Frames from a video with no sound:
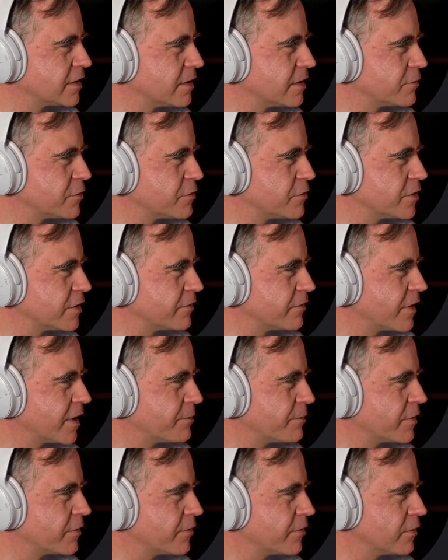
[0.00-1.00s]
I'm choosing
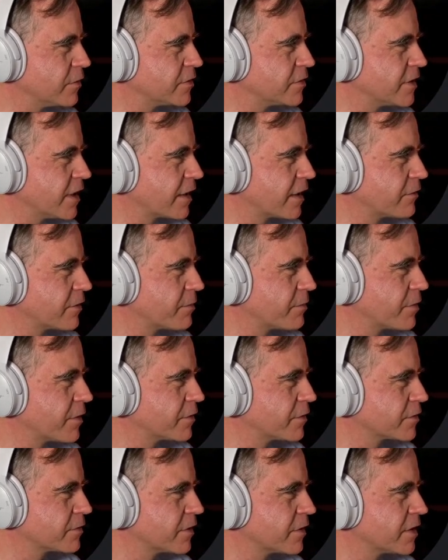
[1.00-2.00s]
Vapor full stack with
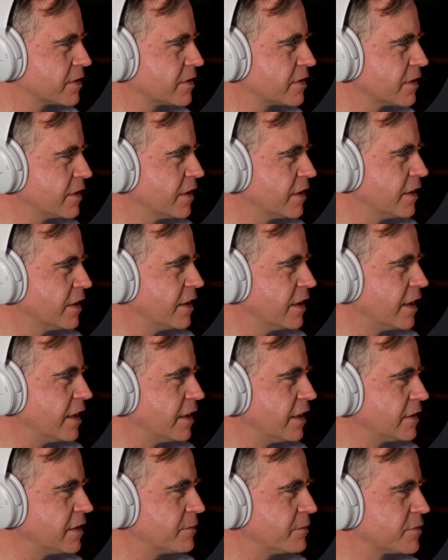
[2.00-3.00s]
Postgres. Any
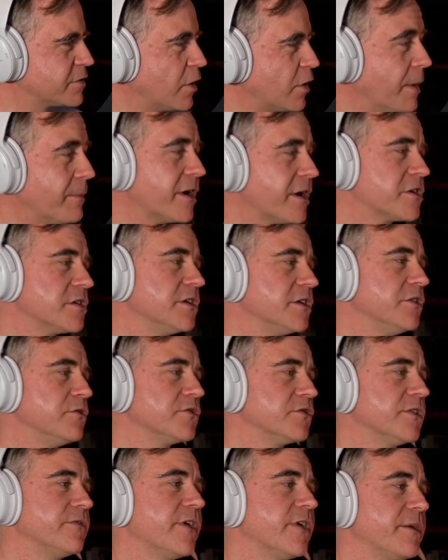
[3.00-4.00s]
tips? Oh, I'm actually
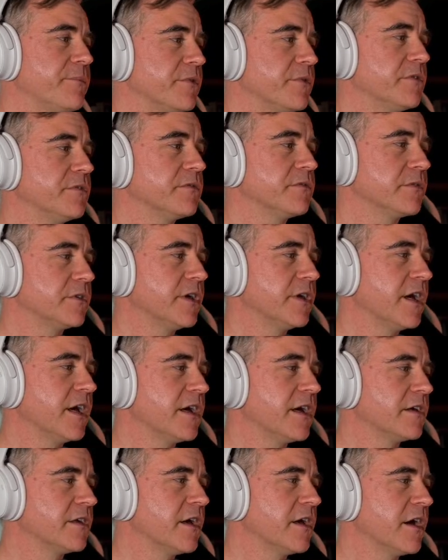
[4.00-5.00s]
using Vapor.
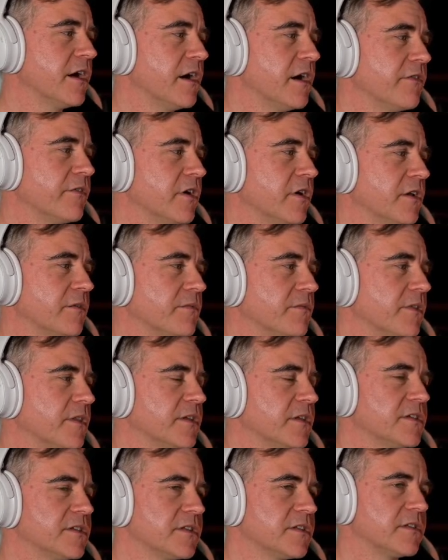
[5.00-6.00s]
Yeah. I've got
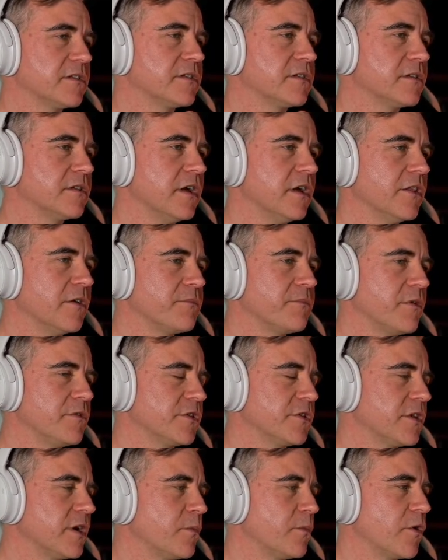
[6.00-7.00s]
this other project
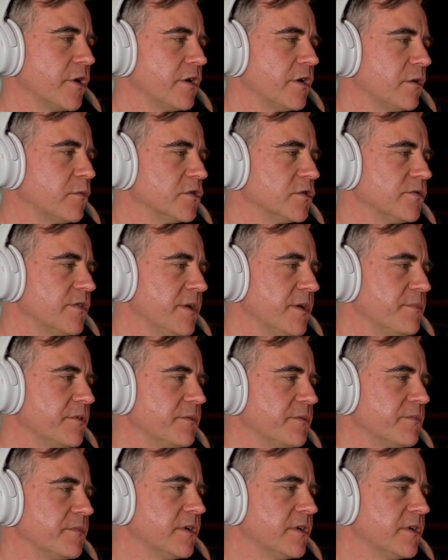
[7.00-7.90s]
that I'm working on was Vapor.